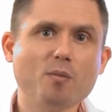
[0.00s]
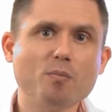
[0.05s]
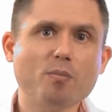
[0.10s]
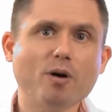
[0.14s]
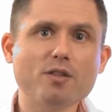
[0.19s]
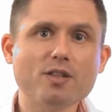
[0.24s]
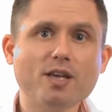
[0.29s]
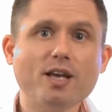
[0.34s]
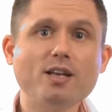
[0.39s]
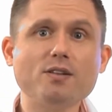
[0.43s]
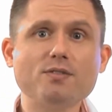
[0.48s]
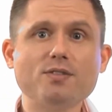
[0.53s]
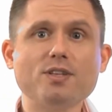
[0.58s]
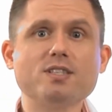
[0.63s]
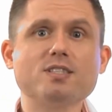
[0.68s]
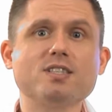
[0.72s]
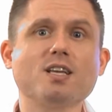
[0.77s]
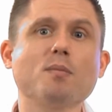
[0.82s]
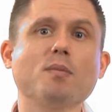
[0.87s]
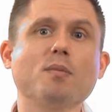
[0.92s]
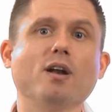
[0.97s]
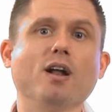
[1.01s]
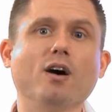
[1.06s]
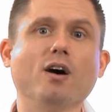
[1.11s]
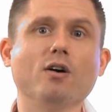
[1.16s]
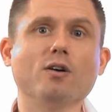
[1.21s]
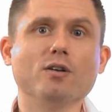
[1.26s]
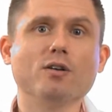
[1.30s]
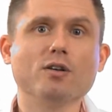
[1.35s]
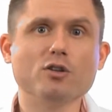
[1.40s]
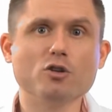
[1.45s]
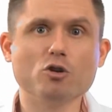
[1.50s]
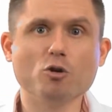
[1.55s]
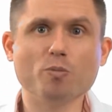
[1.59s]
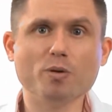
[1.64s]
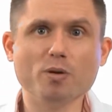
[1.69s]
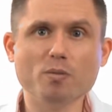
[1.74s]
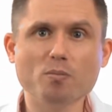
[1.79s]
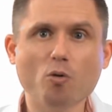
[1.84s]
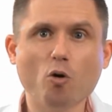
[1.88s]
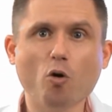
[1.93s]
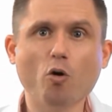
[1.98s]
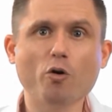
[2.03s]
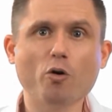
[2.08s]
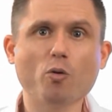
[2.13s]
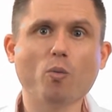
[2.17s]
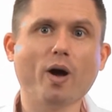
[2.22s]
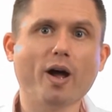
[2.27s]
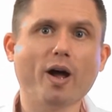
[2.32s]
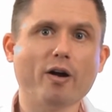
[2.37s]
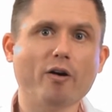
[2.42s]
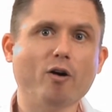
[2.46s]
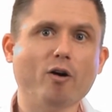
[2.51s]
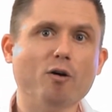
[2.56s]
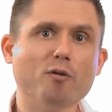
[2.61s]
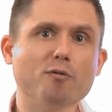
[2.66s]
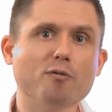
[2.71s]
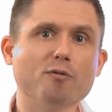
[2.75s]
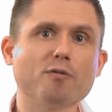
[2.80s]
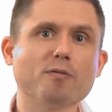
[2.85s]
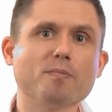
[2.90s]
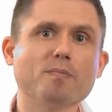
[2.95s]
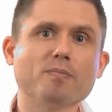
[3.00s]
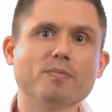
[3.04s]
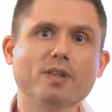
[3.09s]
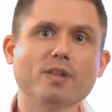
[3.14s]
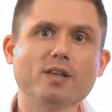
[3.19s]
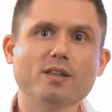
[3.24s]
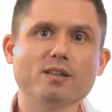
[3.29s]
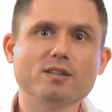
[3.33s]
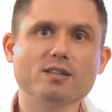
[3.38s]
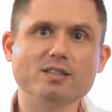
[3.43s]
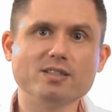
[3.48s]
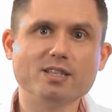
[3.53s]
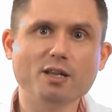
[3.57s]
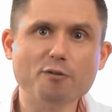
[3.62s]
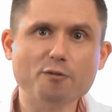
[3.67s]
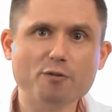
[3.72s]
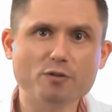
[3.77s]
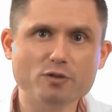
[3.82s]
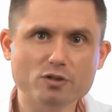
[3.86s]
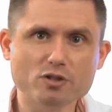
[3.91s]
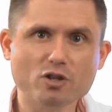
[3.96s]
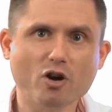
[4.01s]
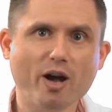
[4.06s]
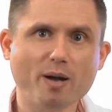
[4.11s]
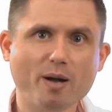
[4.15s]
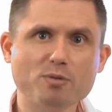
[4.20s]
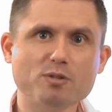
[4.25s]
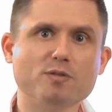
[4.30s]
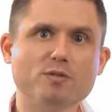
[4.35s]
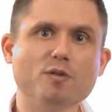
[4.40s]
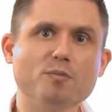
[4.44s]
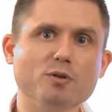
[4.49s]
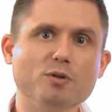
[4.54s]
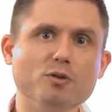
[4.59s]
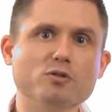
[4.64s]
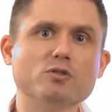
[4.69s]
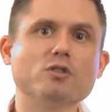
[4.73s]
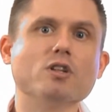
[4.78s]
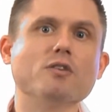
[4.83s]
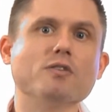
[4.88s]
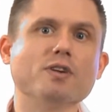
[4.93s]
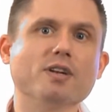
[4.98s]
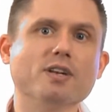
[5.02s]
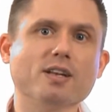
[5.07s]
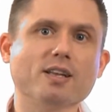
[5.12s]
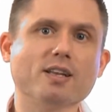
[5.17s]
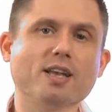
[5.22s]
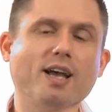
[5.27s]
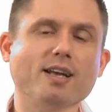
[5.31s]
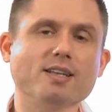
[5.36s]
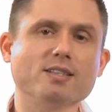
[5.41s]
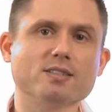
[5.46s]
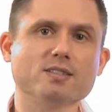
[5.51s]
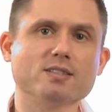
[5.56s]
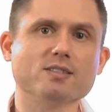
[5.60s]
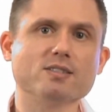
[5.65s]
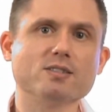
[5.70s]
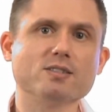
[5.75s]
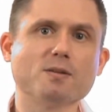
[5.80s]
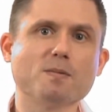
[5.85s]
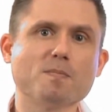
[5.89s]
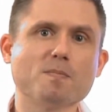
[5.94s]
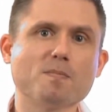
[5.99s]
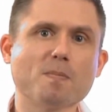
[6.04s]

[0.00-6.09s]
By the end of this seminar, you'll be more aware of the different types of abuse and their indicators,